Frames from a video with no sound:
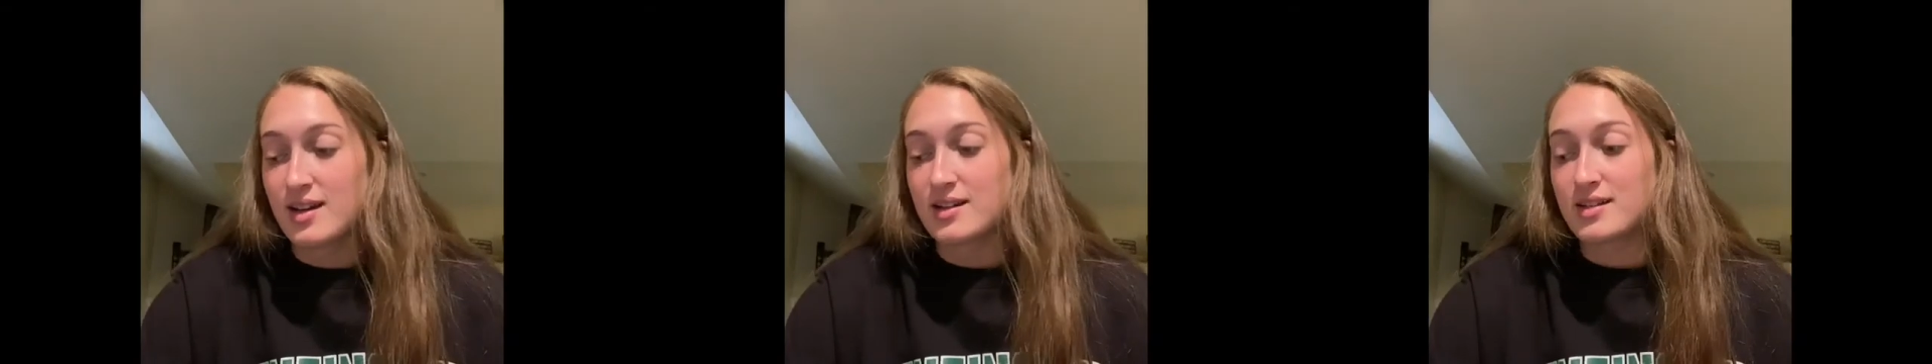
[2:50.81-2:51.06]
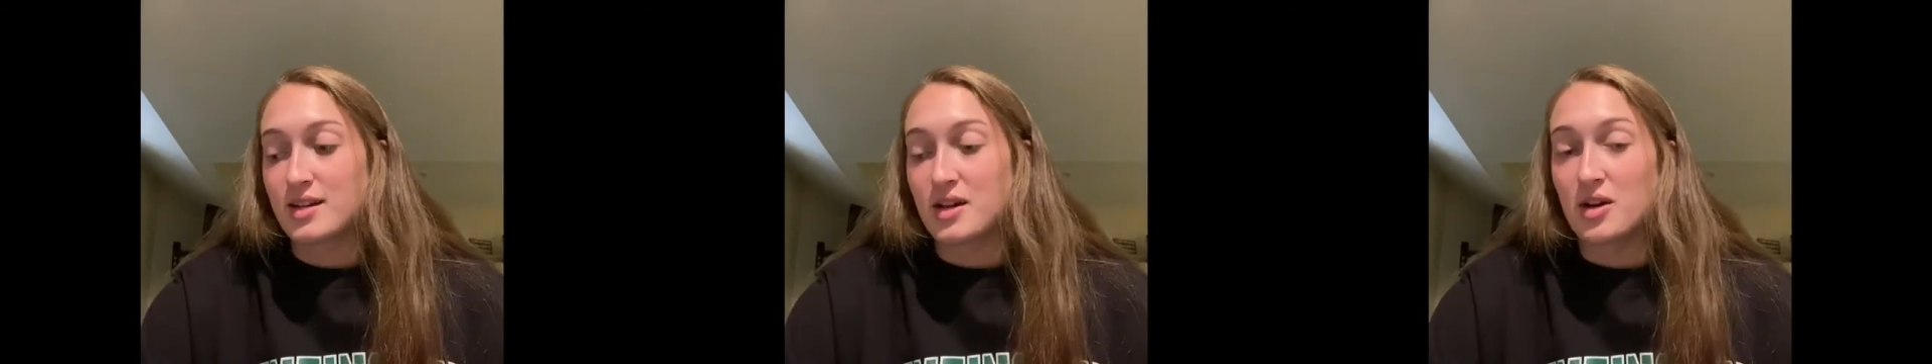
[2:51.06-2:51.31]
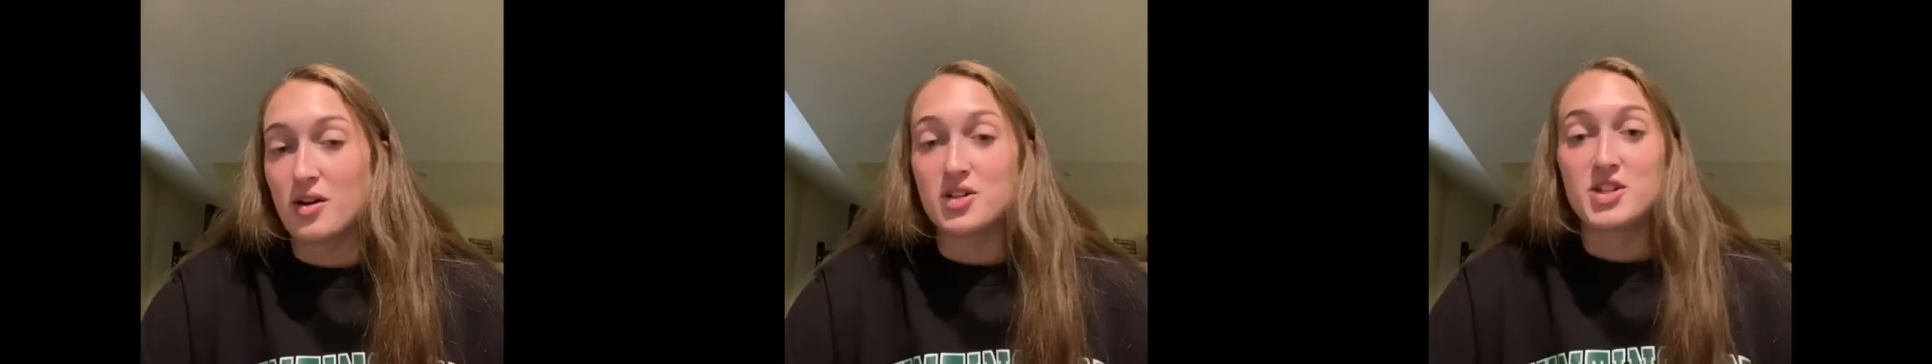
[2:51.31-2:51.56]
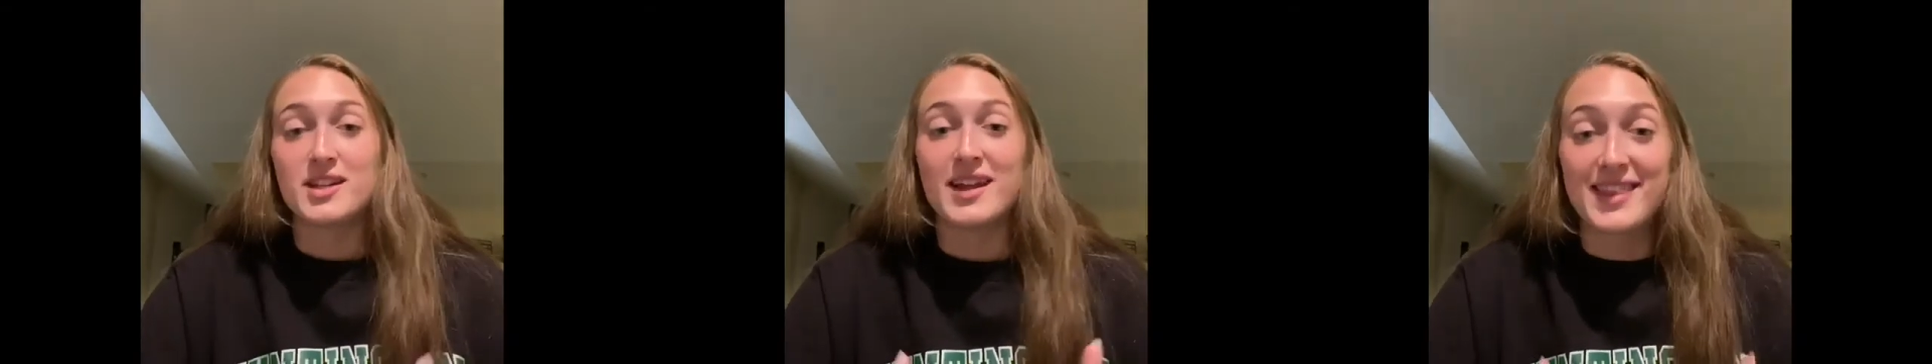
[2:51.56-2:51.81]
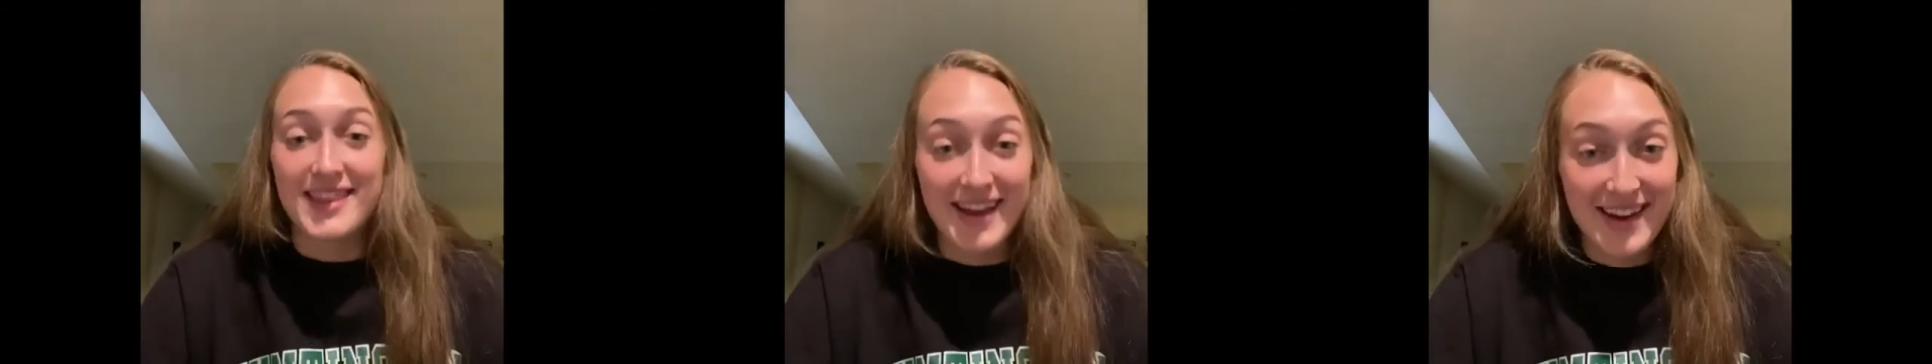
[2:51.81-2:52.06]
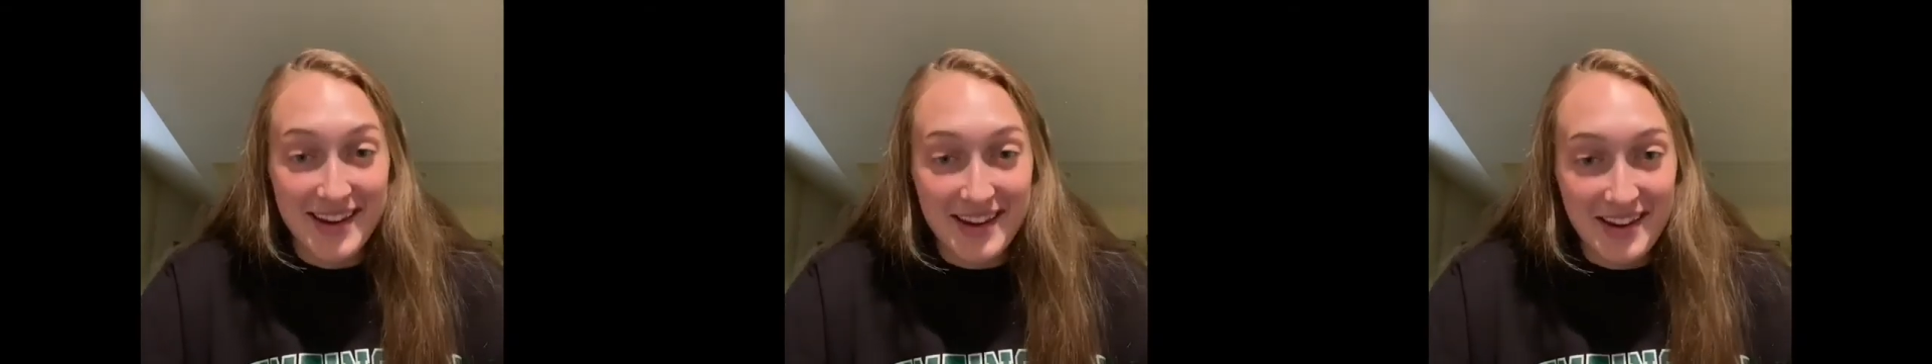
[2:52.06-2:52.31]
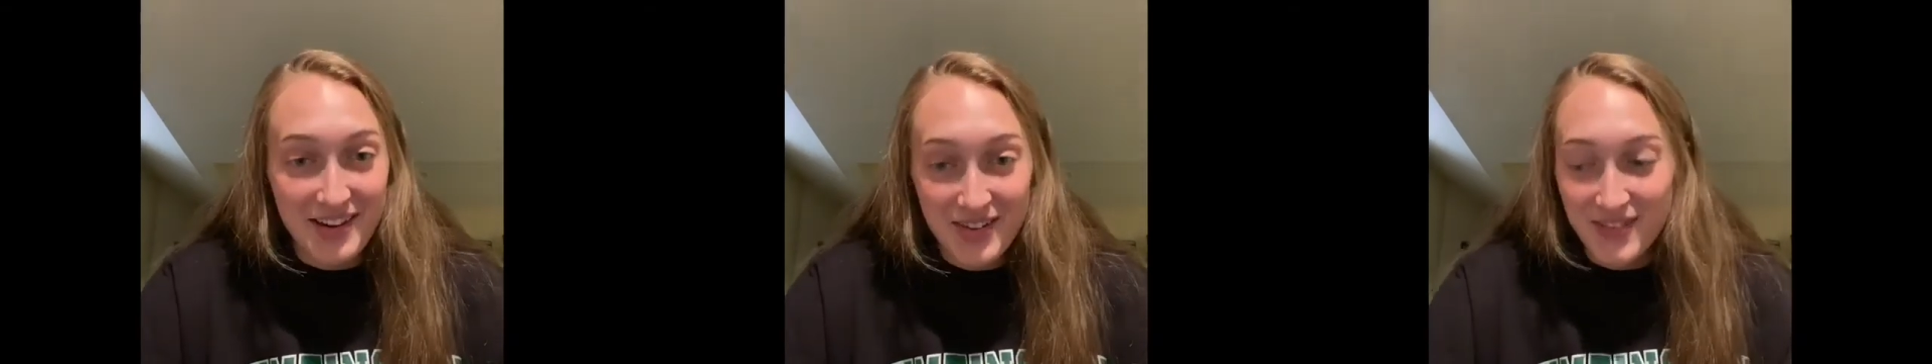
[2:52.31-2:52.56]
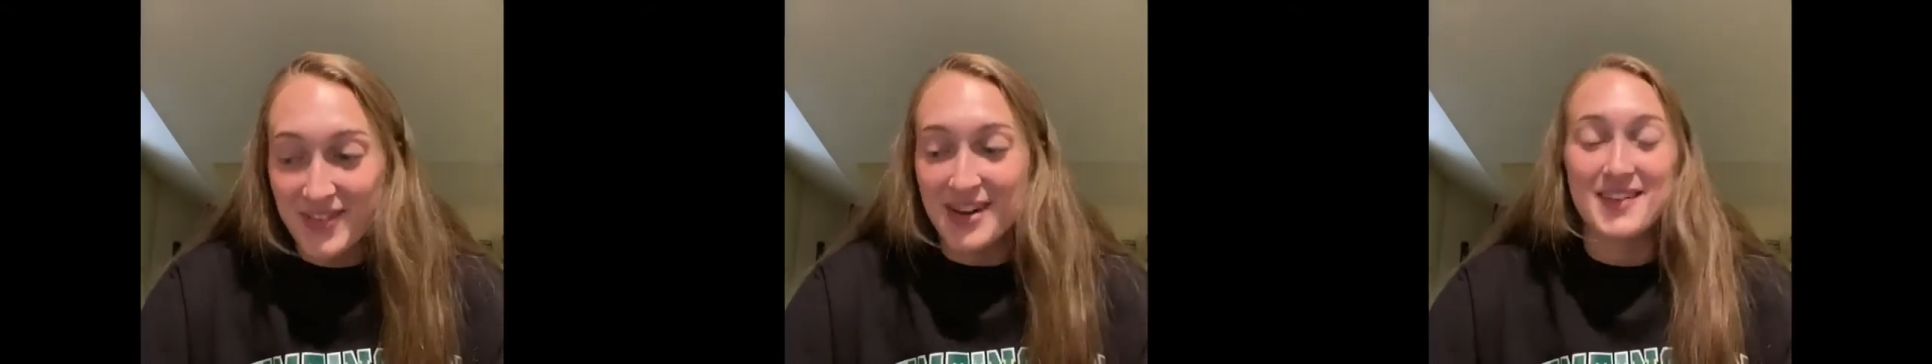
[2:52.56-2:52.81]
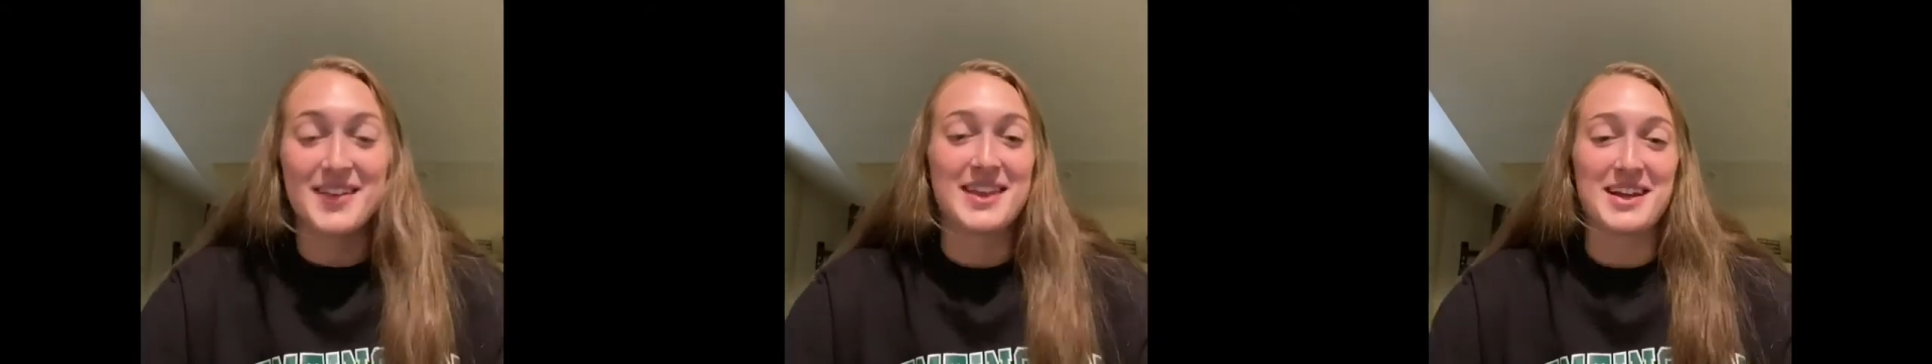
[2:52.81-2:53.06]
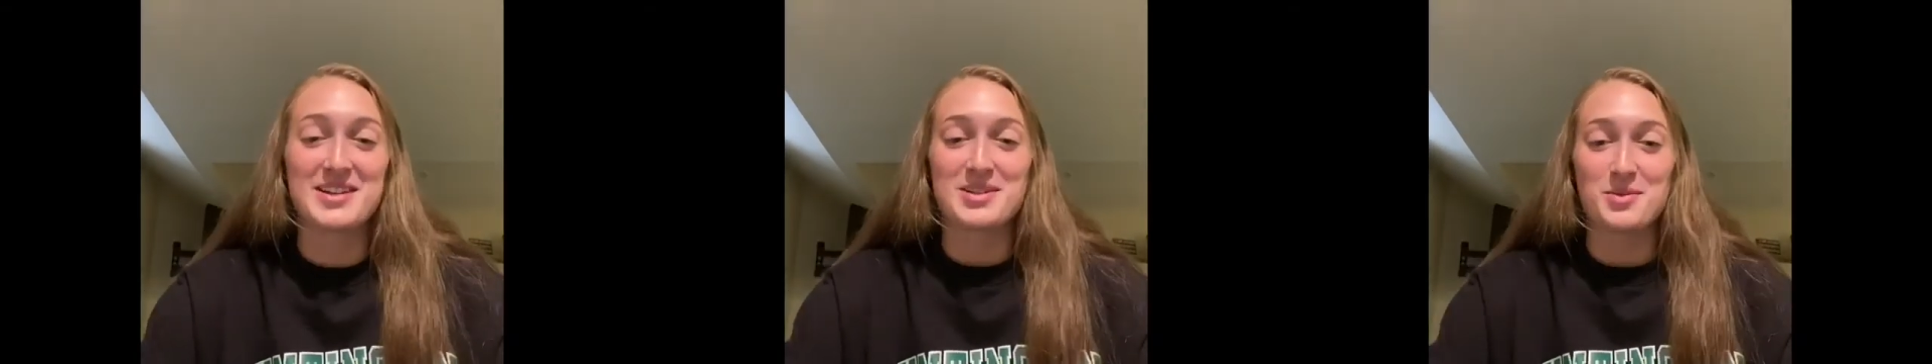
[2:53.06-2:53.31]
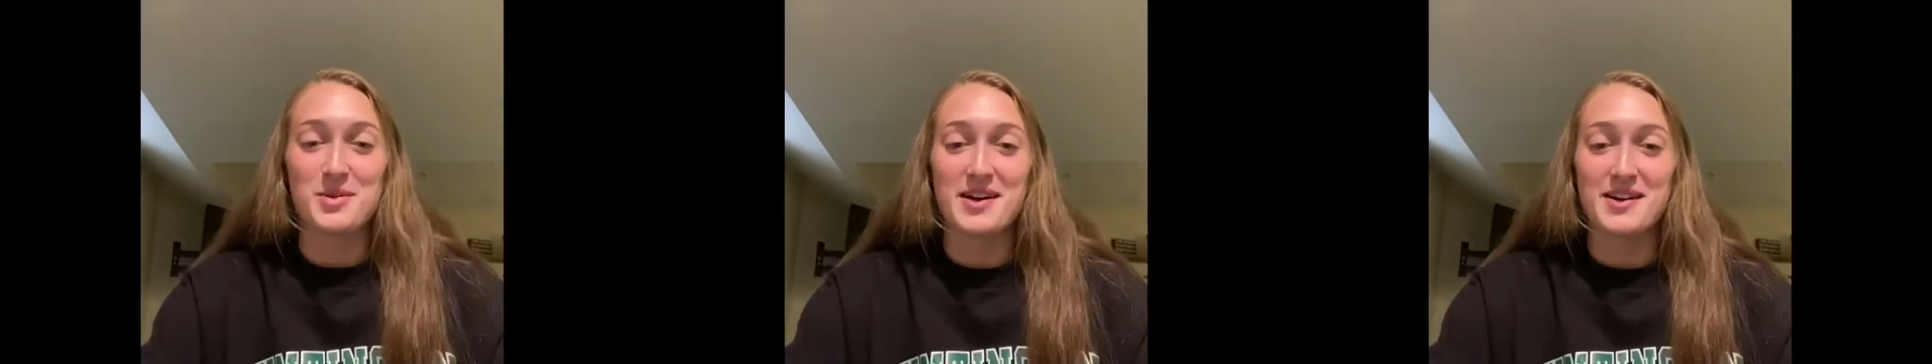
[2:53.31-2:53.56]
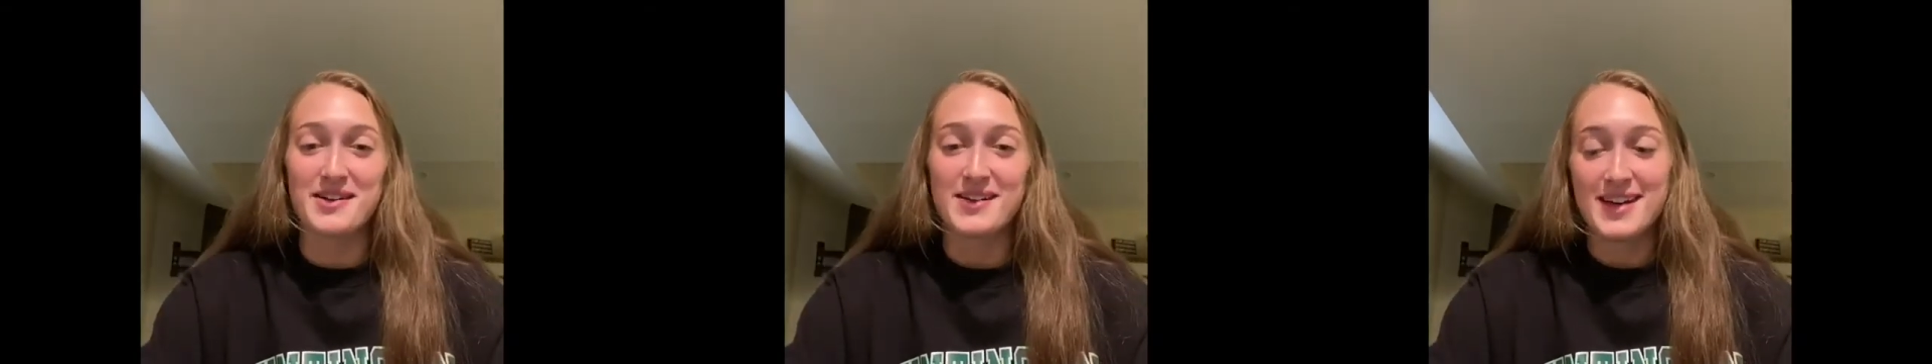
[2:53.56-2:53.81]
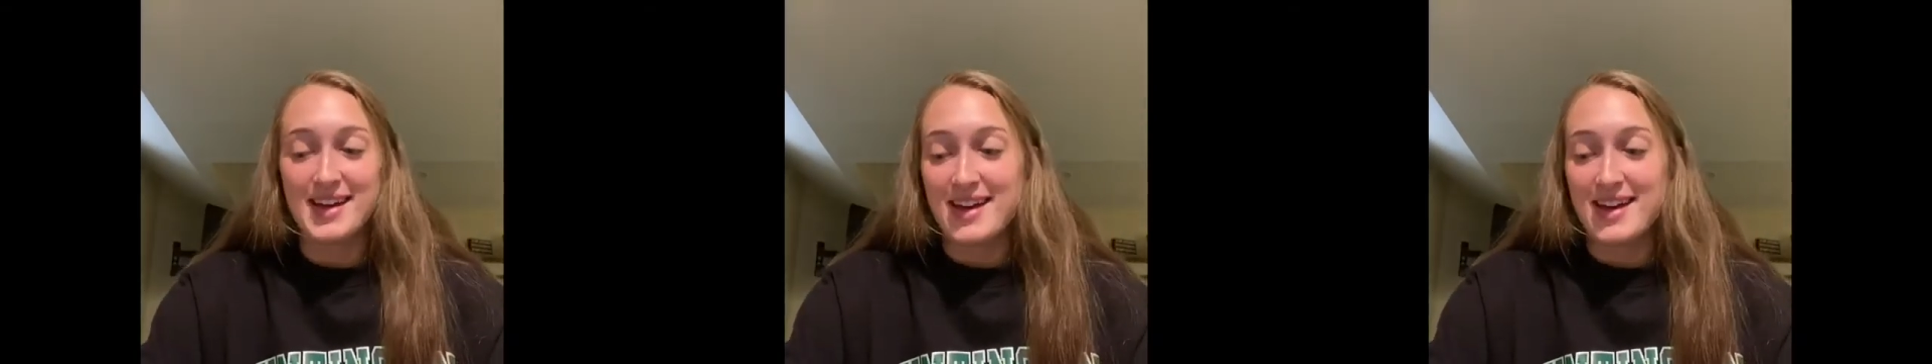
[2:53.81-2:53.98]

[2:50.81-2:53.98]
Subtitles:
So Sheila, thank you for everything as well,